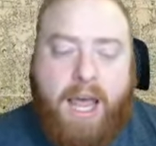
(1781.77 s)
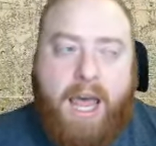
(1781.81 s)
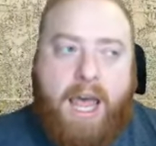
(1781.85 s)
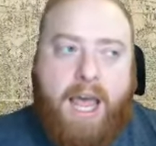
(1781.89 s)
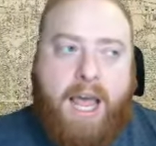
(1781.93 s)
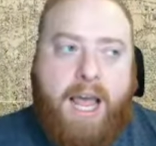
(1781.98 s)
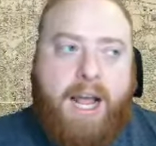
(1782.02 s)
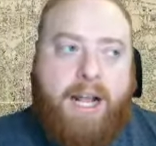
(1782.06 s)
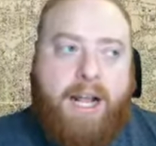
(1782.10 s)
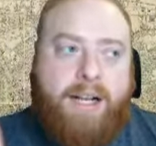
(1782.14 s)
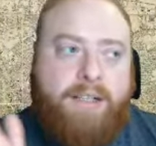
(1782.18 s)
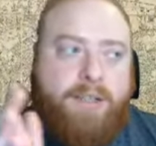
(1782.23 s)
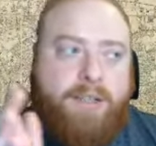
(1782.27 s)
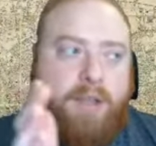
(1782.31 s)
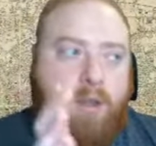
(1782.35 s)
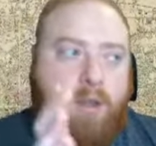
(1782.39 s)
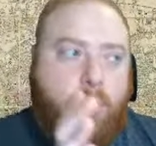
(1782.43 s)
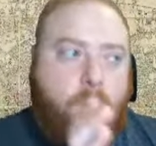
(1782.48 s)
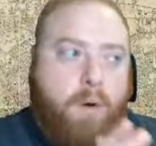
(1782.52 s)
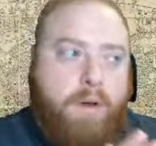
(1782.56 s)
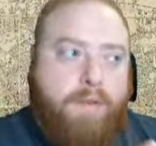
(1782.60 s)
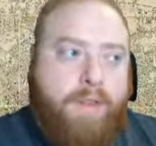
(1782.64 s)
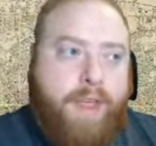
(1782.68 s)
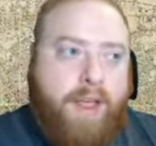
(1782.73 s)
And
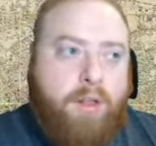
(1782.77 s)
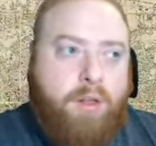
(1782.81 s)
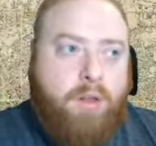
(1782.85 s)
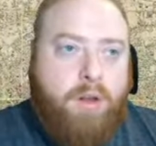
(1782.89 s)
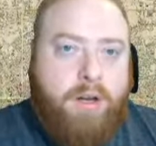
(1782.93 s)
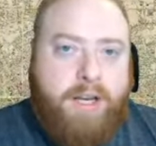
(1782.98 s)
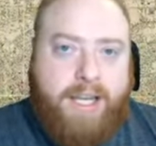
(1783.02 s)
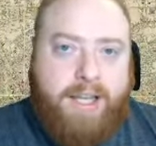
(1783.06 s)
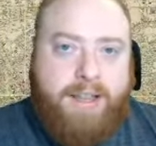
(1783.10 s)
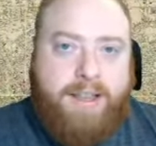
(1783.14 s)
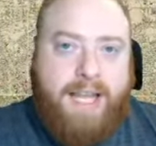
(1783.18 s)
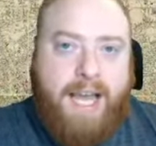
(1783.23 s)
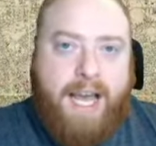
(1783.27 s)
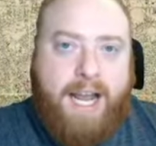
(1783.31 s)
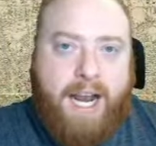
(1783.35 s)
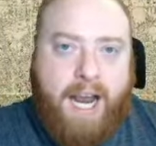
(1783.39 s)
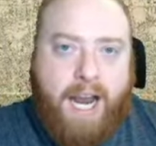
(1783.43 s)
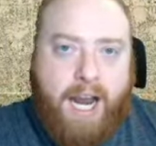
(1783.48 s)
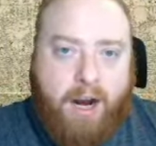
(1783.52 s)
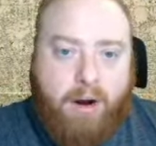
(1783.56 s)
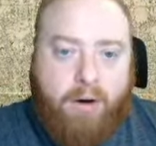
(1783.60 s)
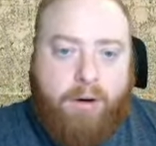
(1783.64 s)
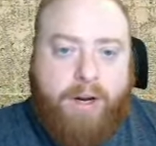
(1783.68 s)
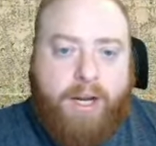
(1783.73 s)
when they look at that
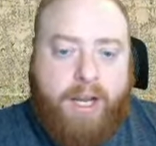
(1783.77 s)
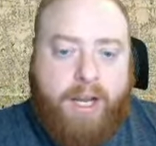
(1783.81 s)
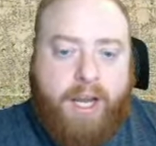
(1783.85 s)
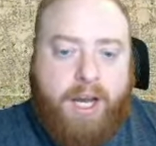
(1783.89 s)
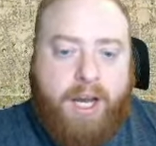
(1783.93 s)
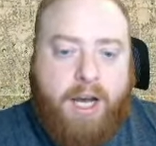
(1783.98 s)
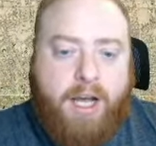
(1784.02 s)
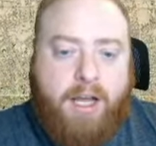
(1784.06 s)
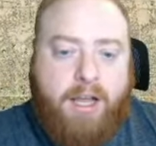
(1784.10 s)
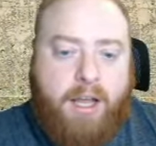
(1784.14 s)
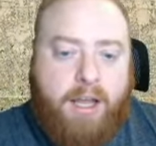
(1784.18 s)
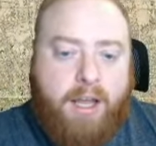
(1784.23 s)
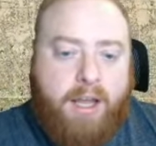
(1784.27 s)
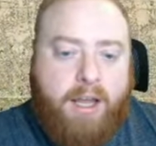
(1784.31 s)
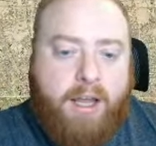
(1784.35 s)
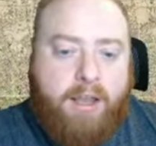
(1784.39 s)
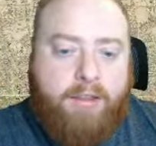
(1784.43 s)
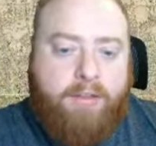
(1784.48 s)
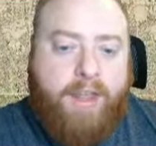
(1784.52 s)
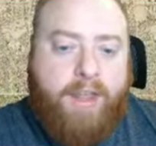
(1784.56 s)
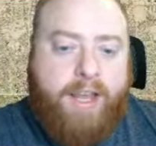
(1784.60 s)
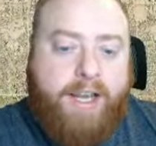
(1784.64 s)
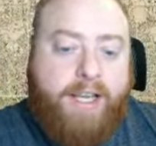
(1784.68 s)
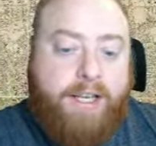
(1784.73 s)
area,
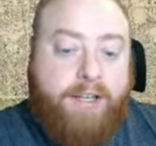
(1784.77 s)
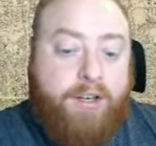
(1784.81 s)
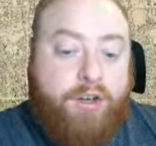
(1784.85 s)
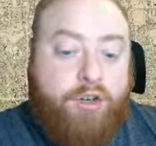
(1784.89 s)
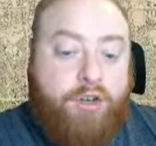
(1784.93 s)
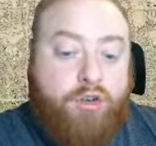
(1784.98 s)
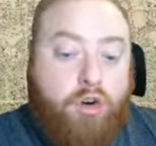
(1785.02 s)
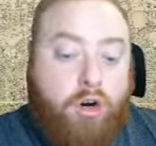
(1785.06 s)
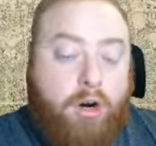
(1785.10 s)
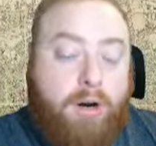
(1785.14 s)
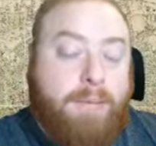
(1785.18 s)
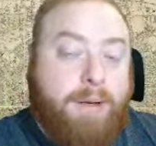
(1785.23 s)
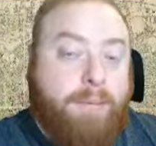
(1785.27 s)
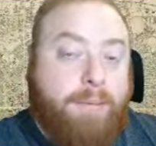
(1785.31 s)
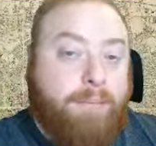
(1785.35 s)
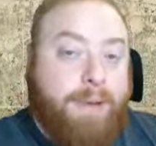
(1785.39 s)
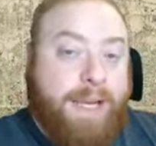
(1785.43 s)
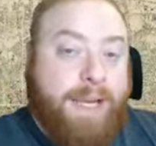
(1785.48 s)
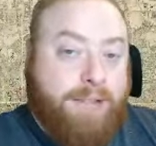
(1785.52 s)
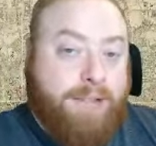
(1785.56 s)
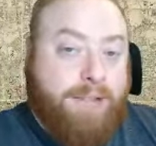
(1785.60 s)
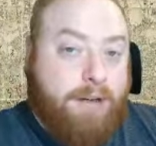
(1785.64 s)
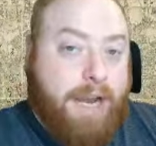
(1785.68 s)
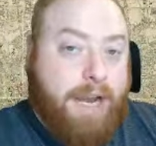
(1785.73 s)
they can determine
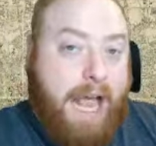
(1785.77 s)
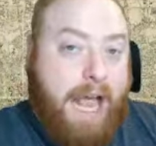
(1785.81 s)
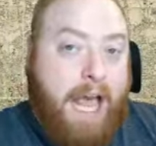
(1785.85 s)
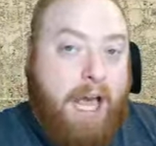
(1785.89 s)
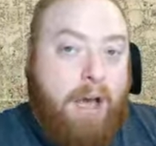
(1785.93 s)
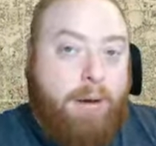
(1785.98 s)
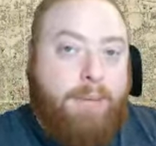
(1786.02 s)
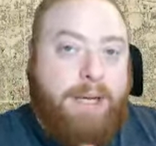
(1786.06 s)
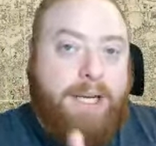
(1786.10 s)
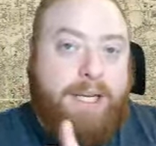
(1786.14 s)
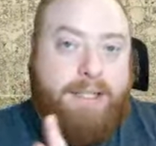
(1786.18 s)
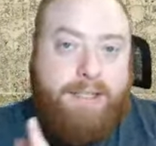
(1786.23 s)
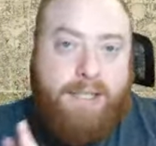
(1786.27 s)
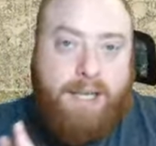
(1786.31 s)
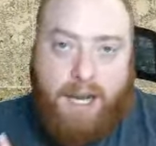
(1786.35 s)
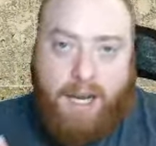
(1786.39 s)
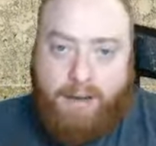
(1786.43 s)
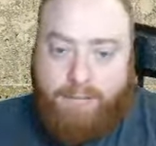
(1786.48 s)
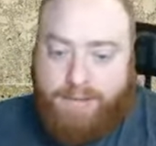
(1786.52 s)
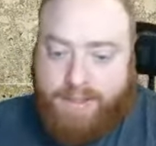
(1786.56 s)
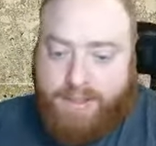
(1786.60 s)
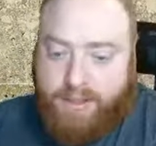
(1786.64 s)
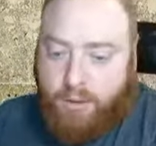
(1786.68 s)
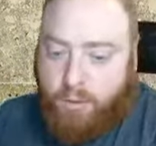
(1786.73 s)
based on how many
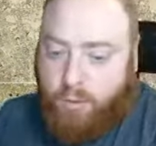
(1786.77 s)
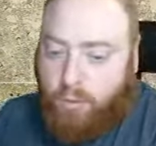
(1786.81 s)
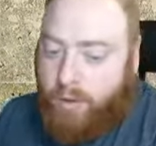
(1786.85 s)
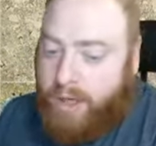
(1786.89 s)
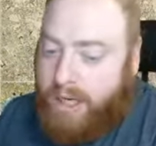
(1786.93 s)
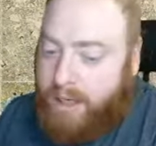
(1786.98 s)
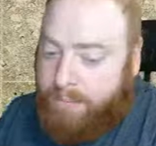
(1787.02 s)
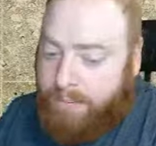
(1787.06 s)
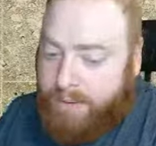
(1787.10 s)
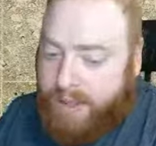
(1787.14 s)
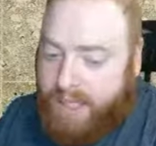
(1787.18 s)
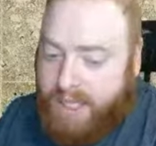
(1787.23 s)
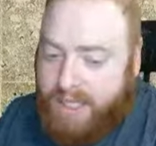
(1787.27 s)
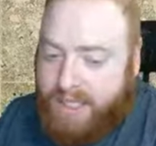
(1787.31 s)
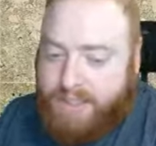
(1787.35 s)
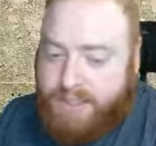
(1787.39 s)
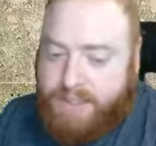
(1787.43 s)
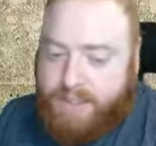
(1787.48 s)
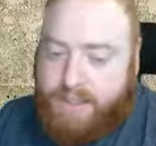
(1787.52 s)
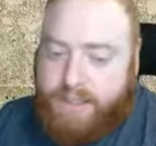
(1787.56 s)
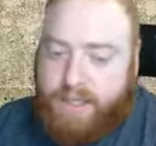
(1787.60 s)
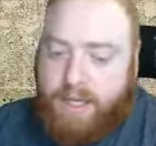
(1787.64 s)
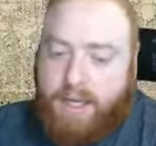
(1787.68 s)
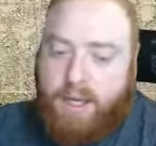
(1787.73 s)
times it
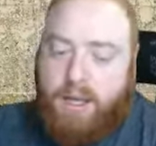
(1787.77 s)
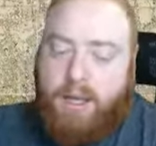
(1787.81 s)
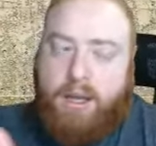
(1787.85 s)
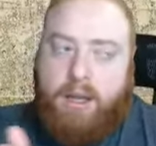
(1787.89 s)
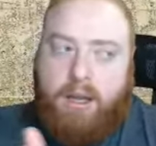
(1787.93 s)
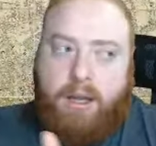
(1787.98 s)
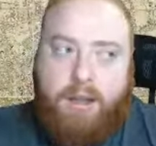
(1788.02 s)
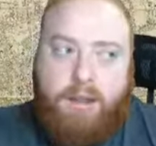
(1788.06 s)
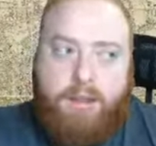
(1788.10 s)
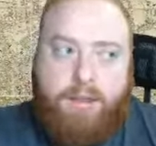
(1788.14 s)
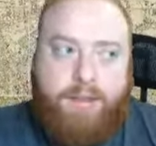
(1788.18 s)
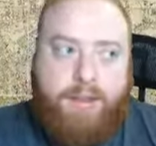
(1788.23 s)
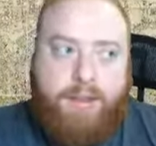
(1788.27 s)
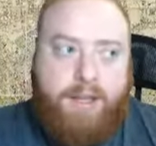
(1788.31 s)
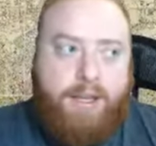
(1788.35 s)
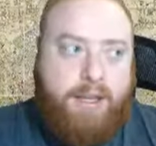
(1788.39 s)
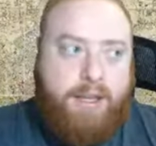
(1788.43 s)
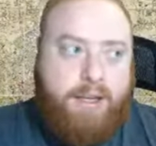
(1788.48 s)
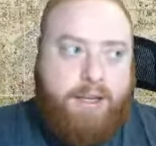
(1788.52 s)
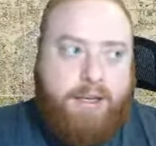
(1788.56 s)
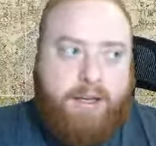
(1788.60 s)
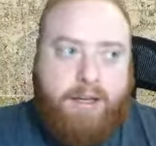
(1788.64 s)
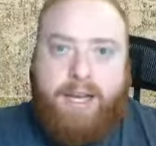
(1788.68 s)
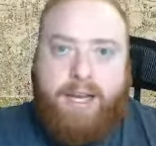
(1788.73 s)
repeats
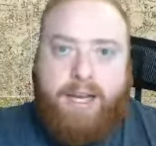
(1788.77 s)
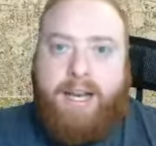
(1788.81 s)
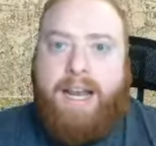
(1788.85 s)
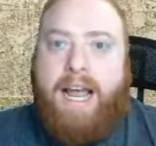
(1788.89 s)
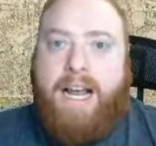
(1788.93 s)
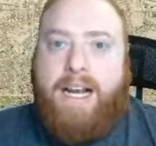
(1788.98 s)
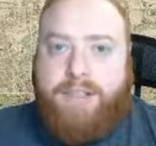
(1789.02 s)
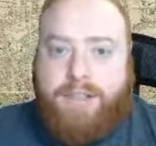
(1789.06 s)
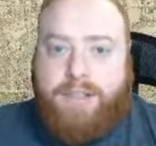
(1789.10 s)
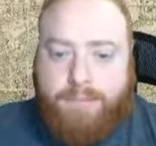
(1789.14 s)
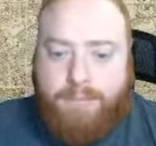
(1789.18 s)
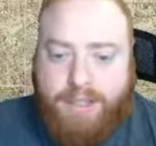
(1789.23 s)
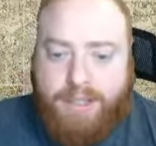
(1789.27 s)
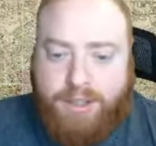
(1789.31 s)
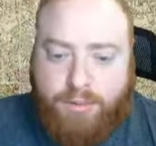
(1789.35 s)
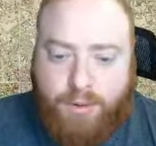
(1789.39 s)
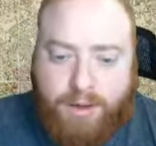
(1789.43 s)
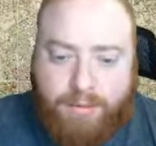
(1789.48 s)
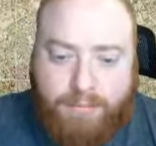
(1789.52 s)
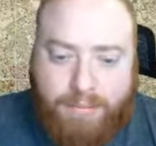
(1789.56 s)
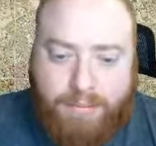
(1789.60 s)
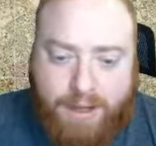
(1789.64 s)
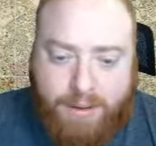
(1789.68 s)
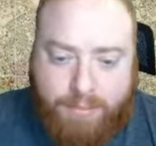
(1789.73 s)
the connection
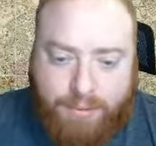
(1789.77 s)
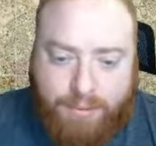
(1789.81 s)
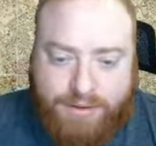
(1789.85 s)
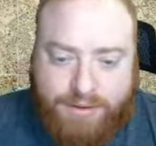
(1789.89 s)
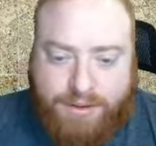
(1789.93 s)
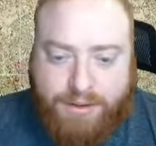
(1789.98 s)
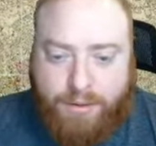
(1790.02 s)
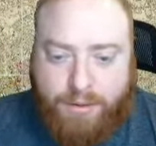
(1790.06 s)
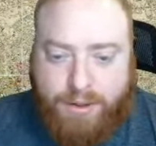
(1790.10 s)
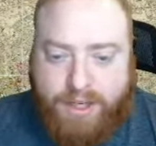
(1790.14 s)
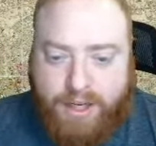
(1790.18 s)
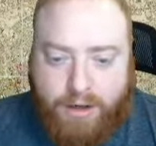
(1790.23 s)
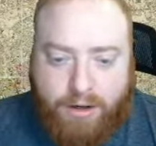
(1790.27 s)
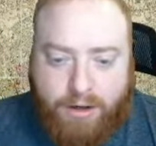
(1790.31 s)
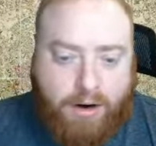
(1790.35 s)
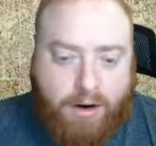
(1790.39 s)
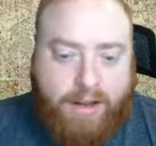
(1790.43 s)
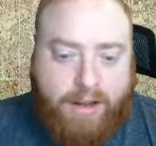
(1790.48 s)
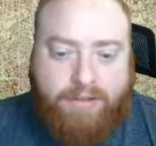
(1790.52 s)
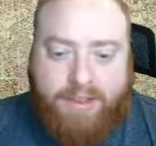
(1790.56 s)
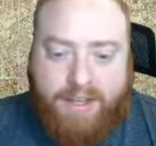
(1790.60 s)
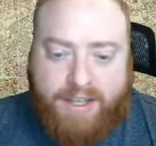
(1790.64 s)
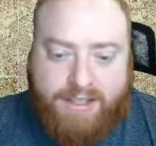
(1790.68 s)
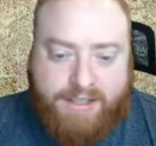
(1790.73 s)
between people. So here
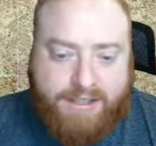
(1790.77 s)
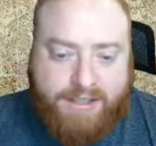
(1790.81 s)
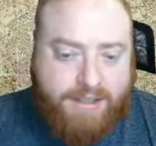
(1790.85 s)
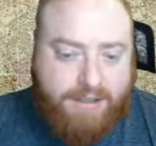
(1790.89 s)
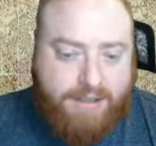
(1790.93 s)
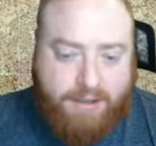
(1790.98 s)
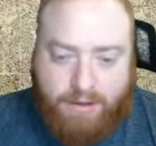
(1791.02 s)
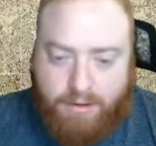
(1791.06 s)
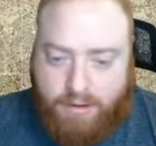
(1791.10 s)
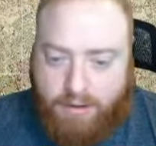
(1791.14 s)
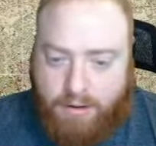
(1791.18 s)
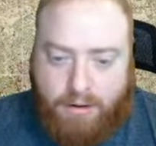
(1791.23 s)
at this